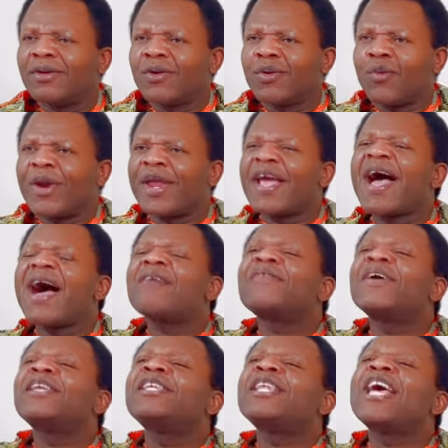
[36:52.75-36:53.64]
We
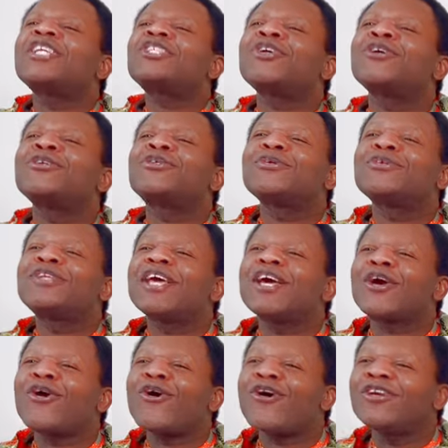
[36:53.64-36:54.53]
have a nation
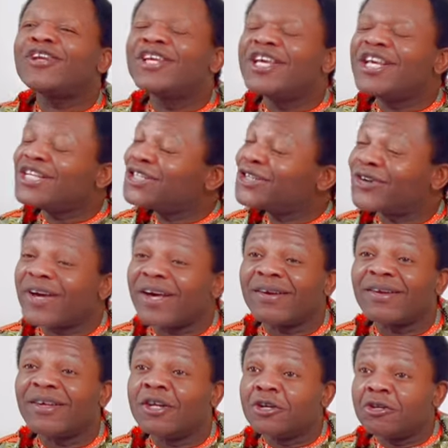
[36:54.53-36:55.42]
today called
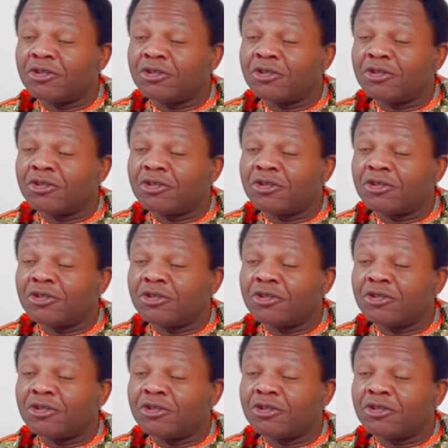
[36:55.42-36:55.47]
Israel,